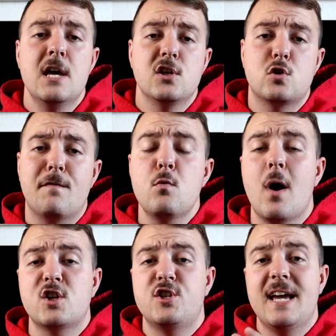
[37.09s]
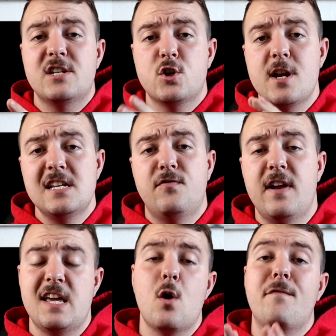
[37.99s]
So if you watched yesterday's
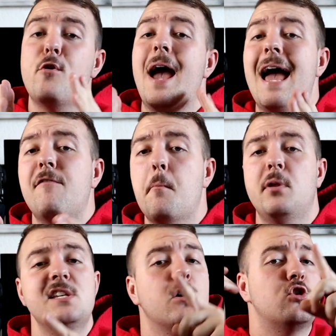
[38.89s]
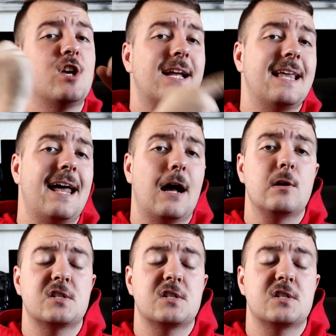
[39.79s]
video, if you haven't, please go check that out.